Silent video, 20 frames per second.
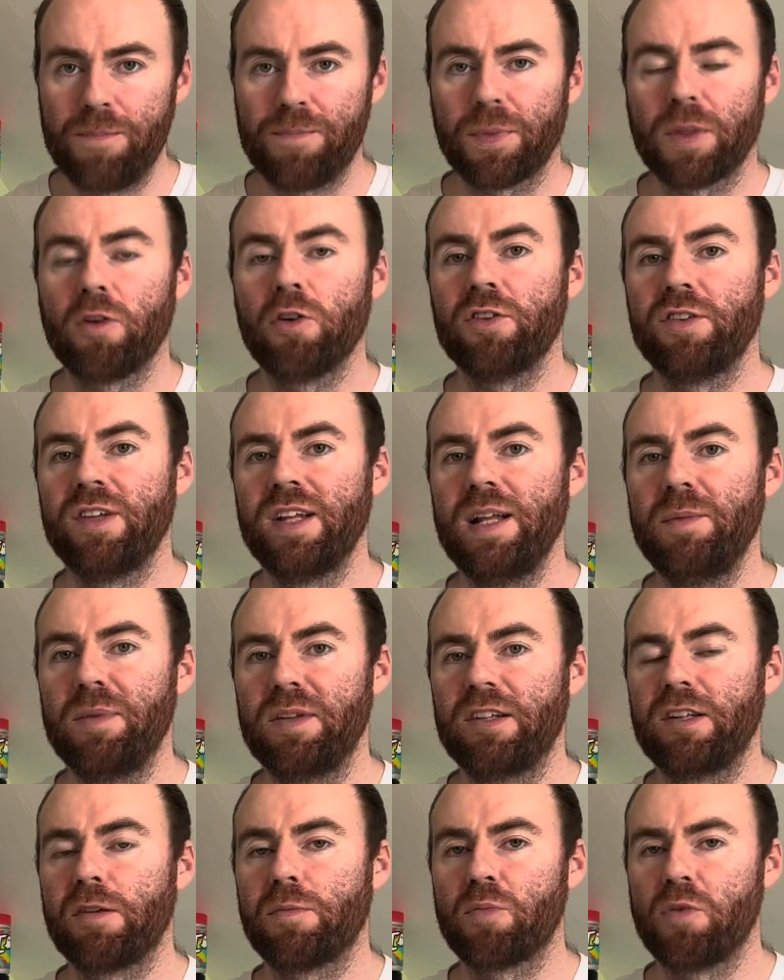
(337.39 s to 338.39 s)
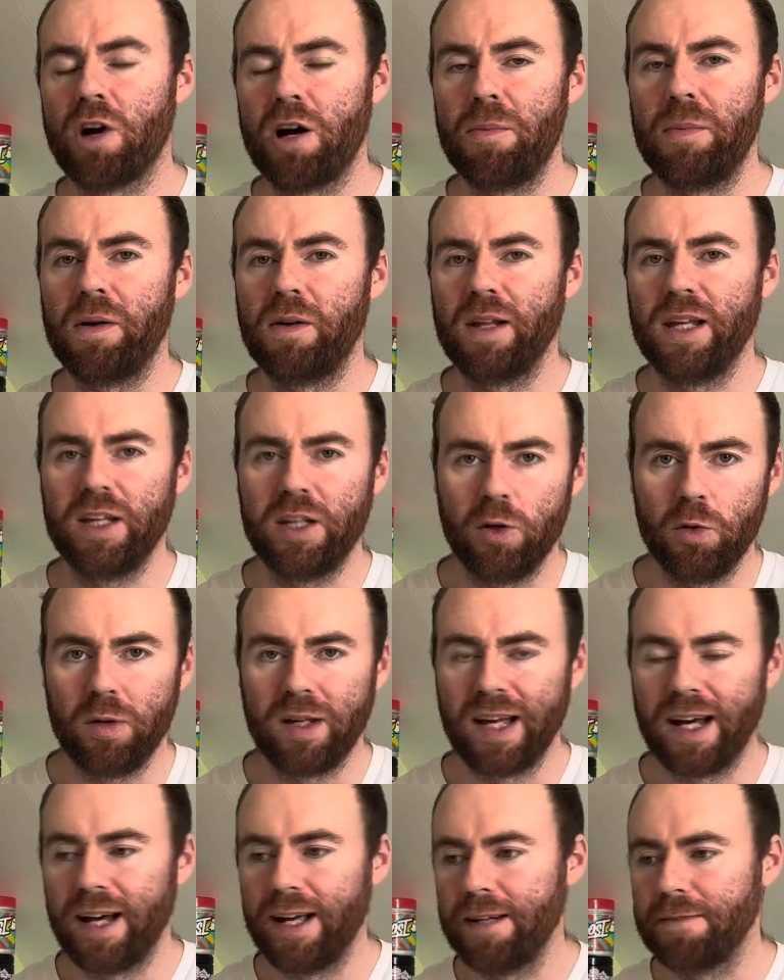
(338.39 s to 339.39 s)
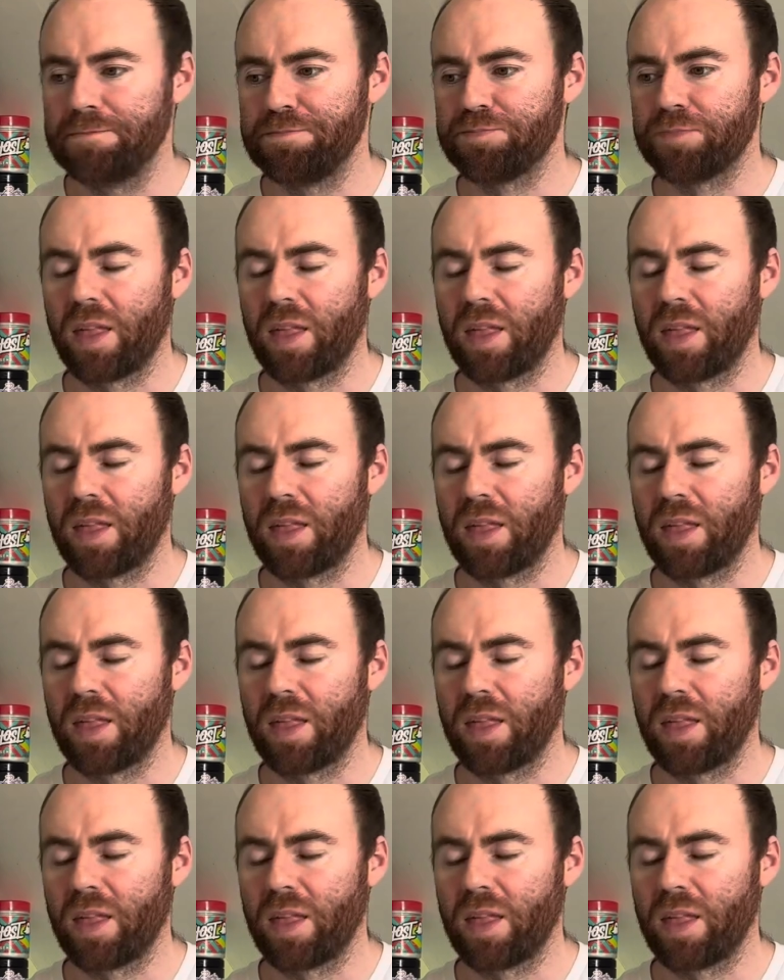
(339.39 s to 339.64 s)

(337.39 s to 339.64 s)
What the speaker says: Cross the Limits is primarily UK.